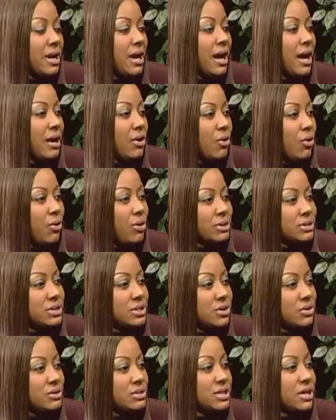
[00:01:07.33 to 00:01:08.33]
I
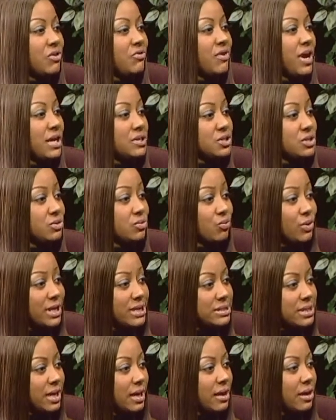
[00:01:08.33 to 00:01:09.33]
also sell fashion
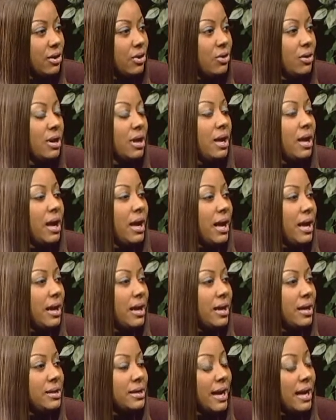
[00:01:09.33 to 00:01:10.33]
retail,
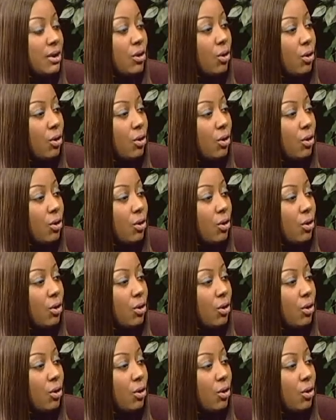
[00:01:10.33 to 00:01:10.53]
and I